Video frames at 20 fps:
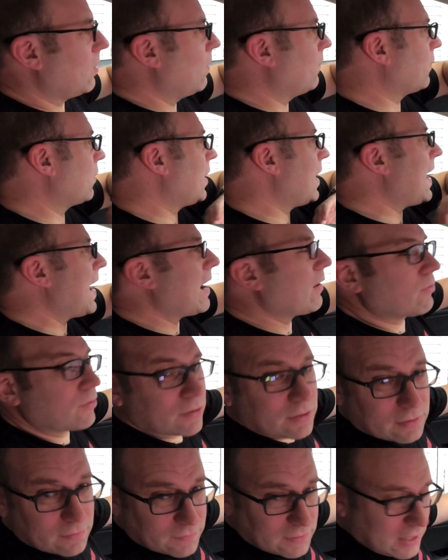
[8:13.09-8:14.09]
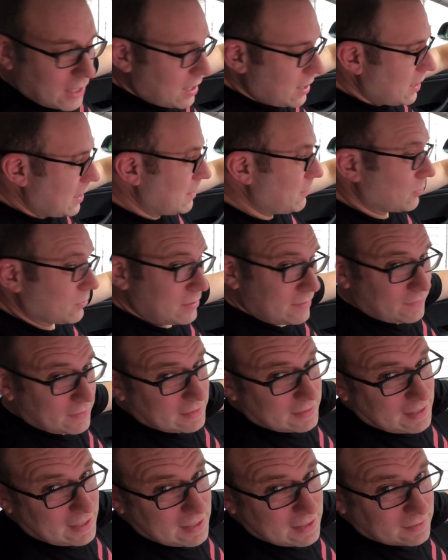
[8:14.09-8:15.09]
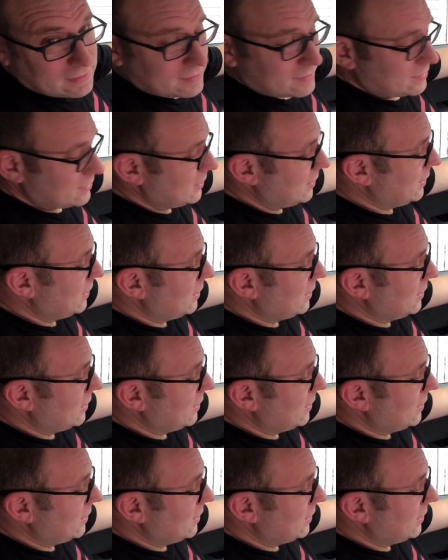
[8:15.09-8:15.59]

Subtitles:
over hours of time or even days,